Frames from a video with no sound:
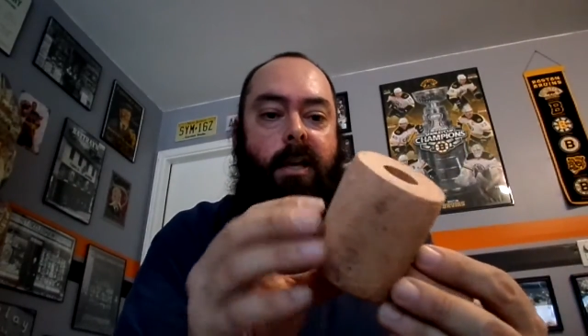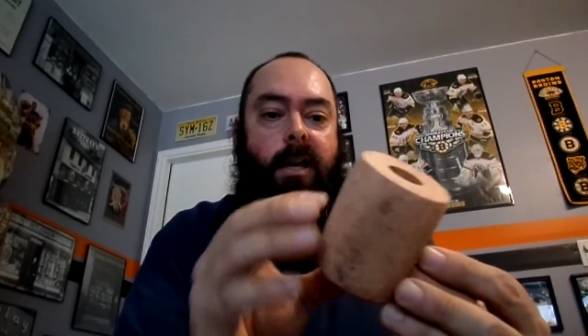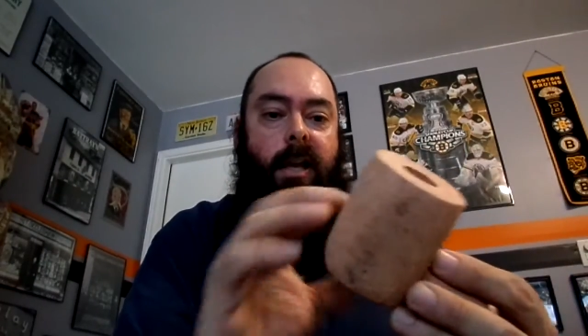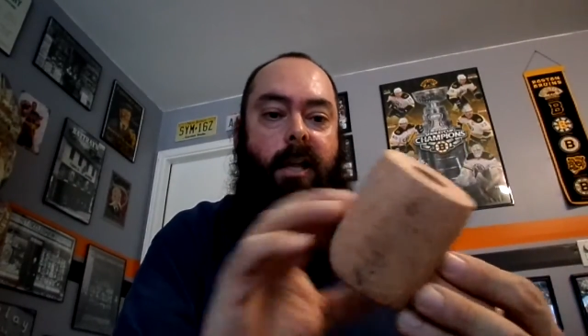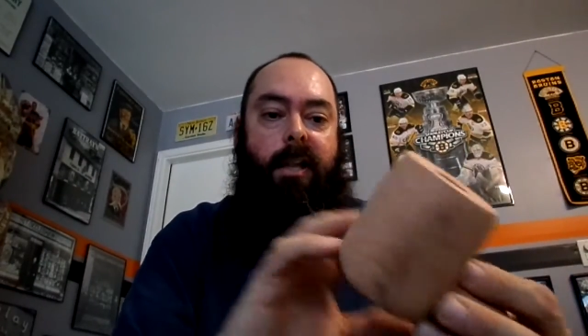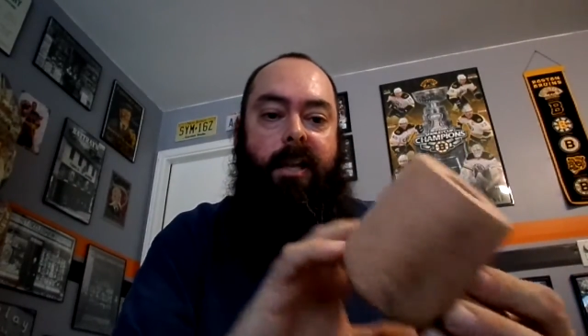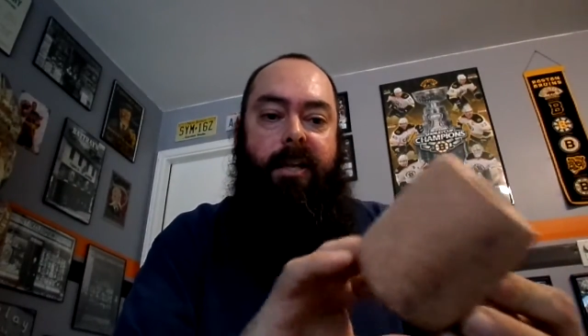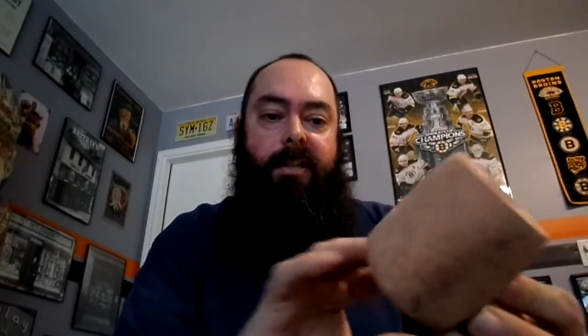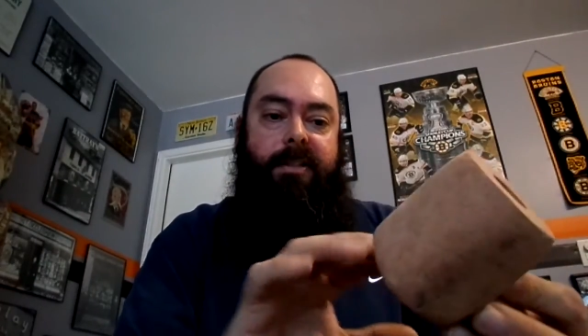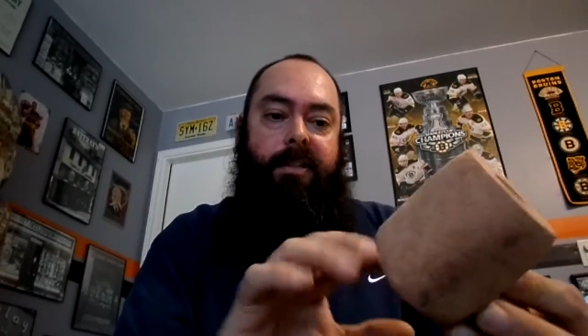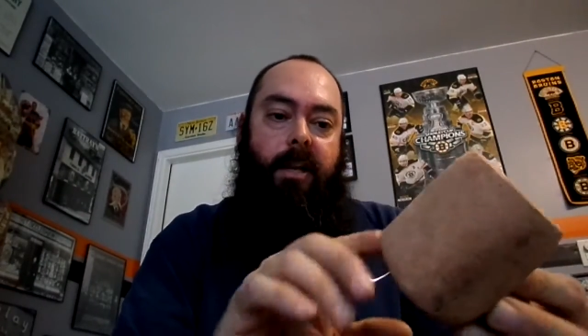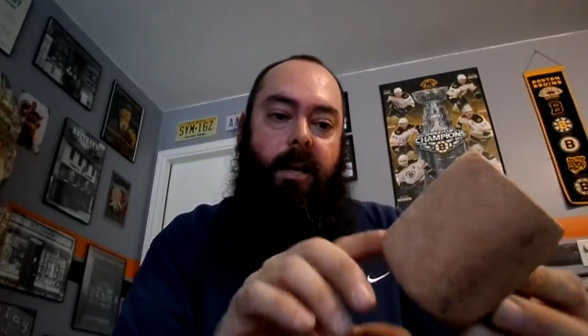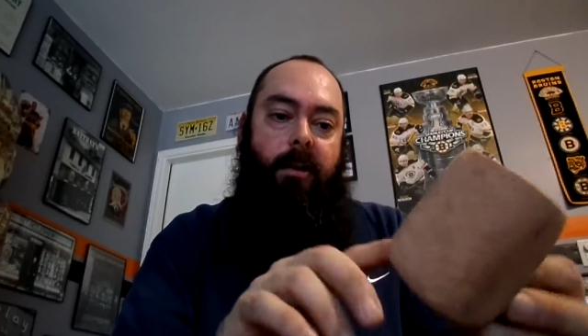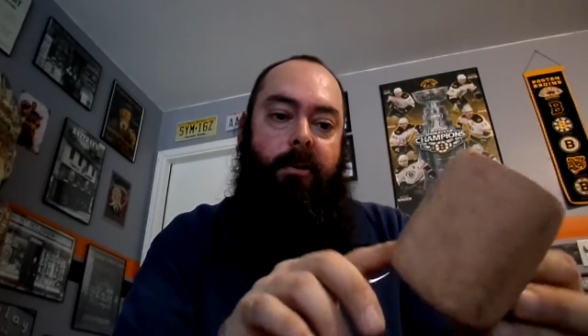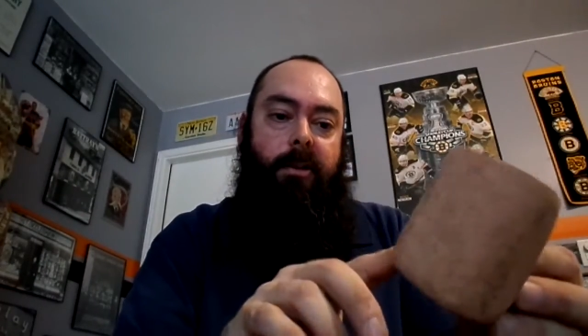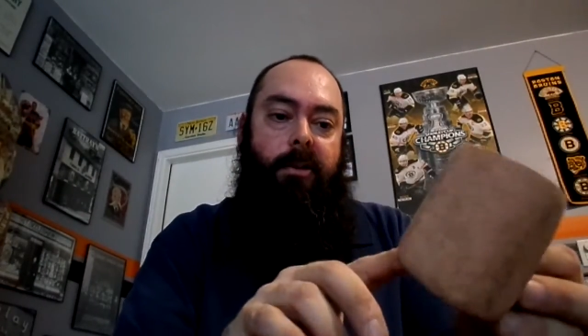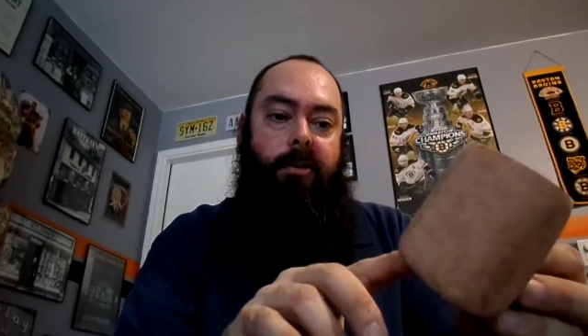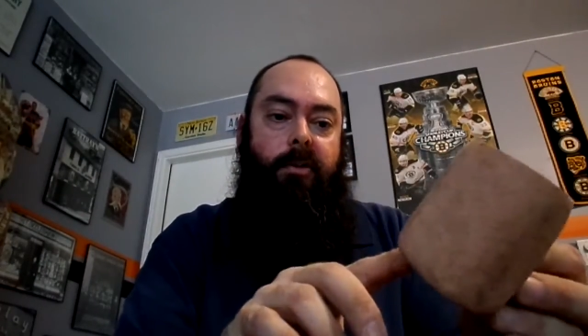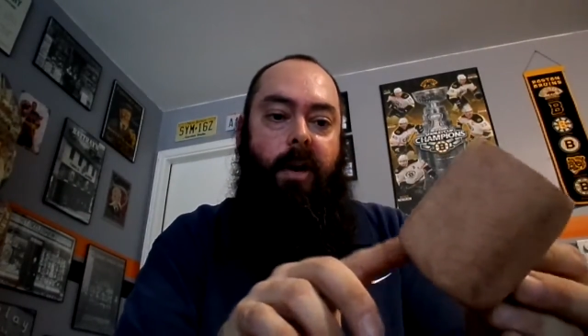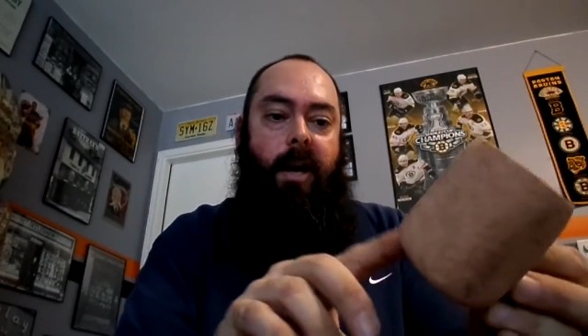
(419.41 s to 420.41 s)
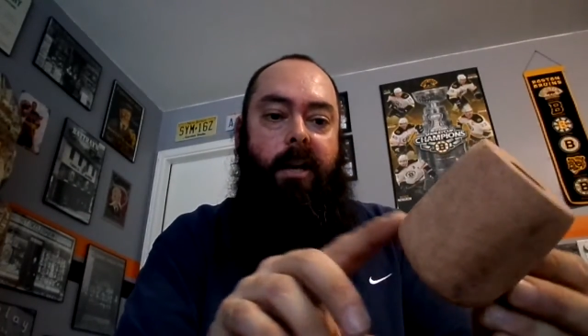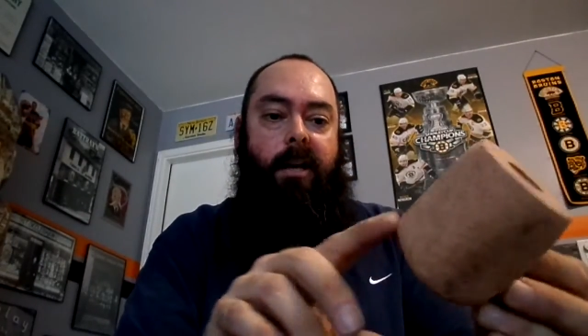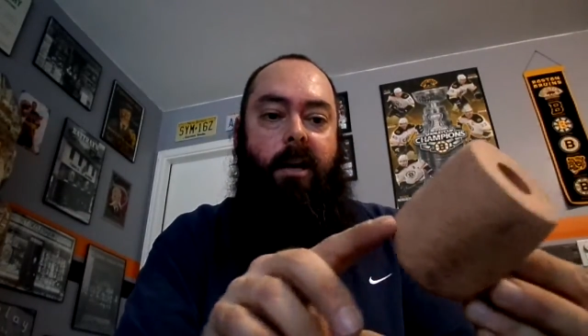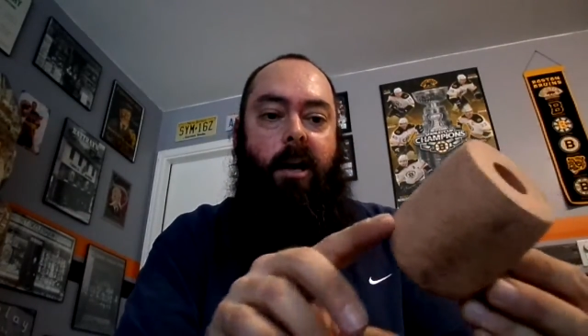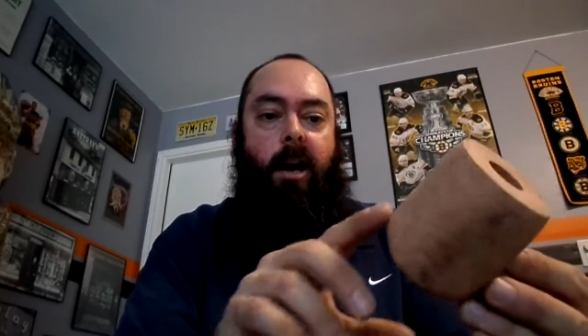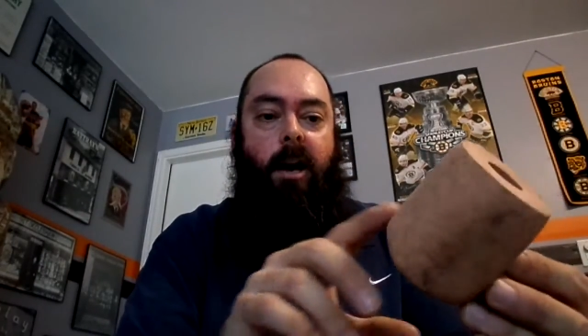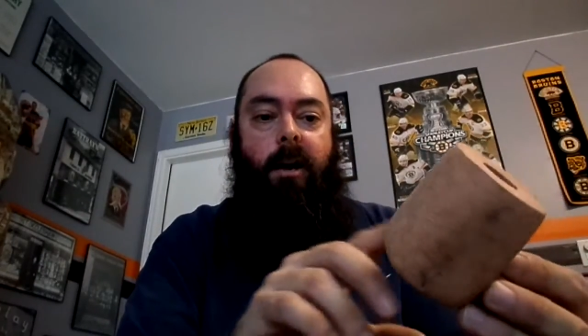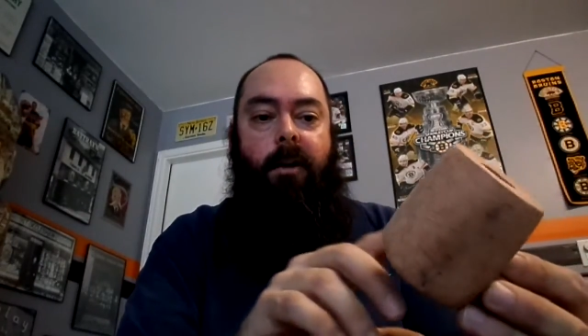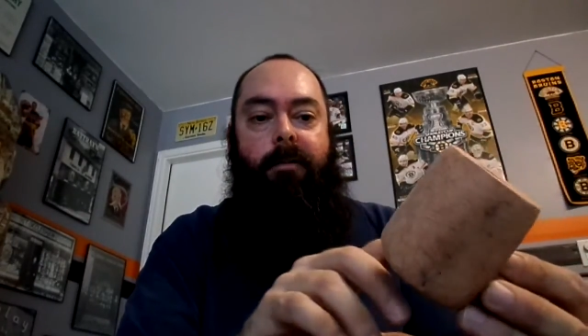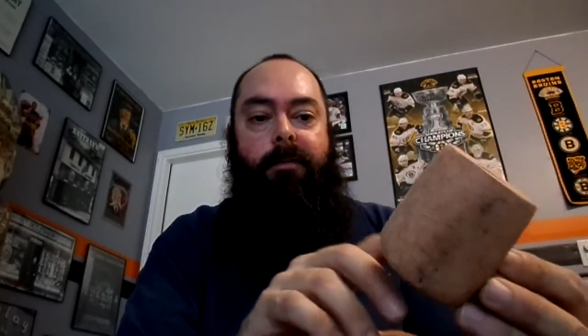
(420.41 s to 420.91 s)
And like I said, I'm going to try to
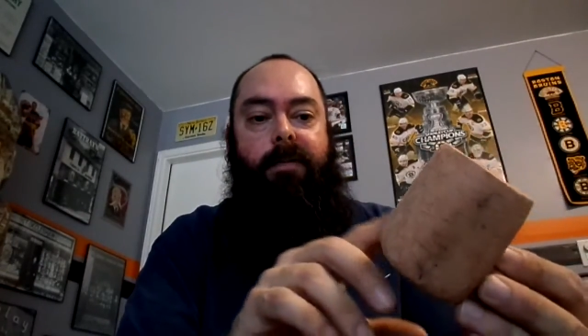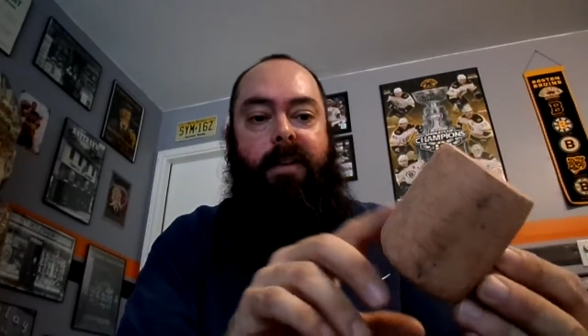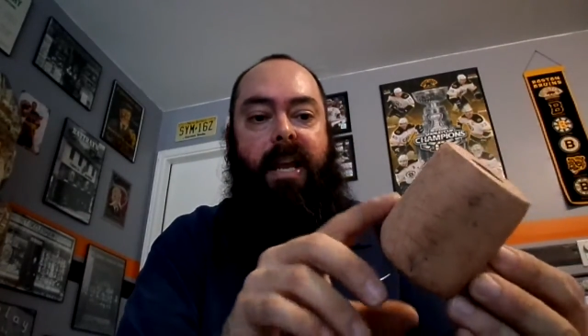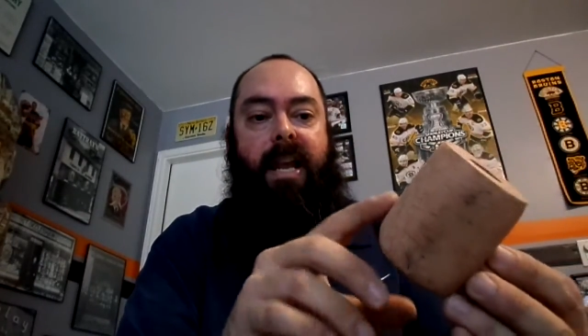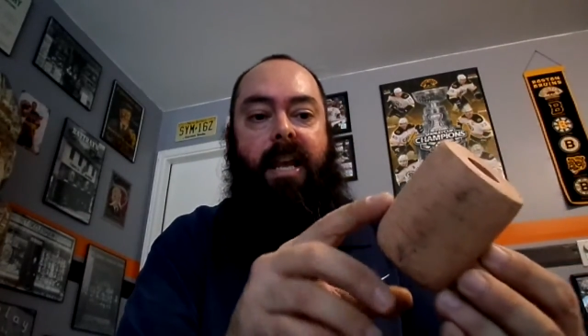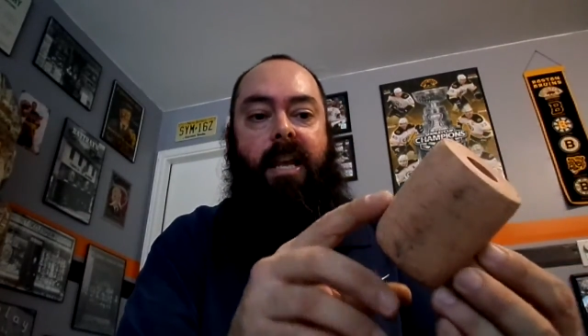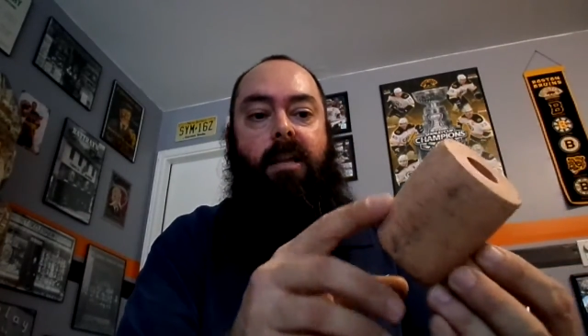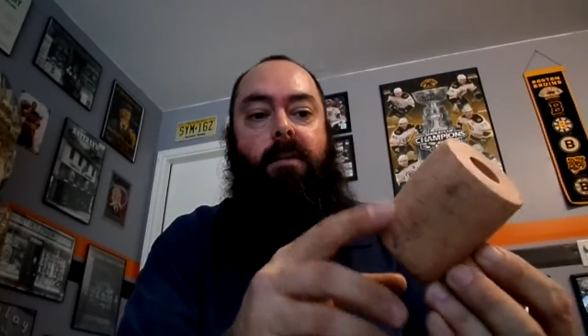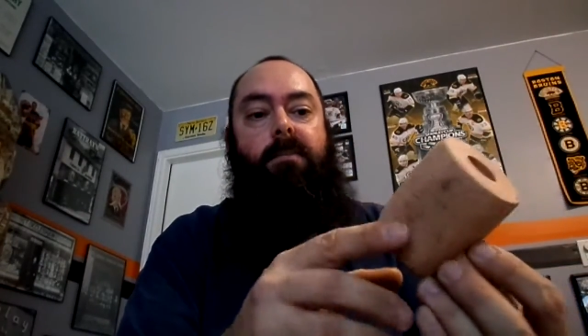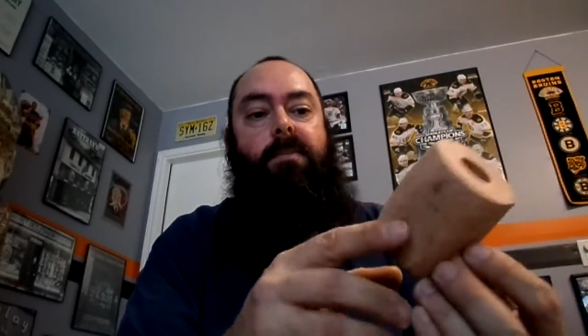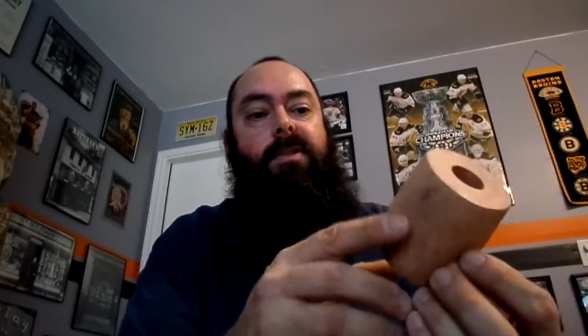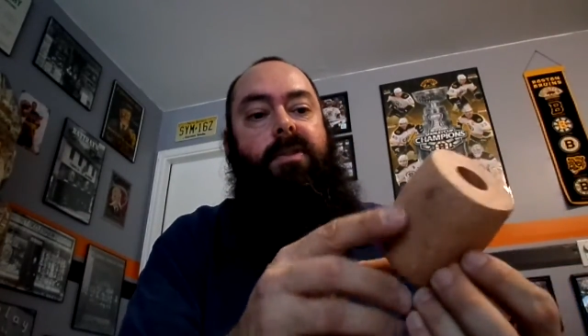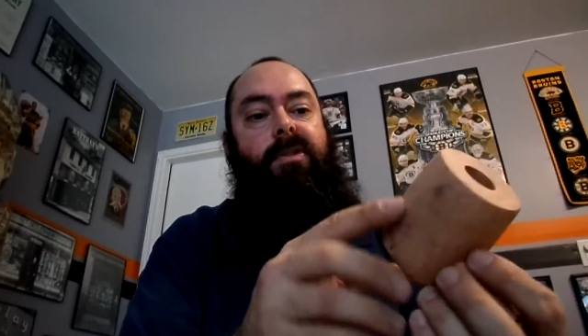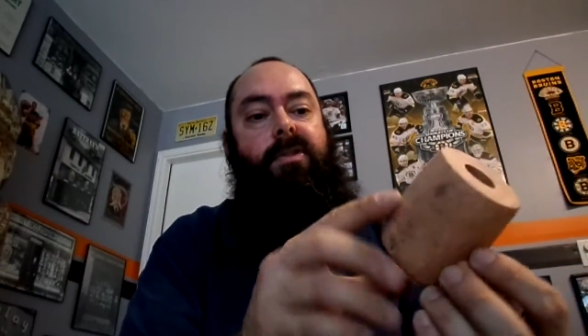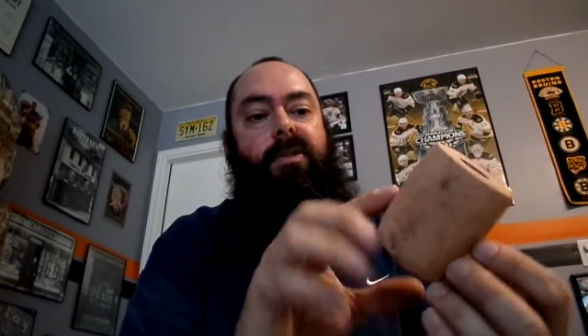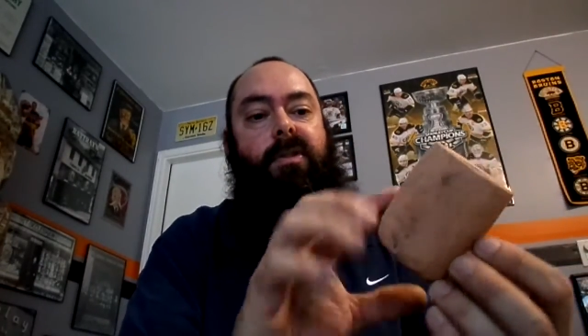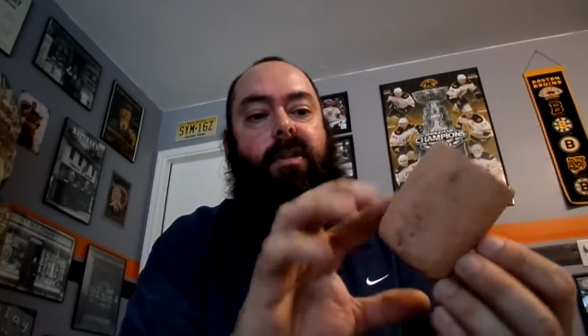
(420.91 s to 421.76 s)
carve names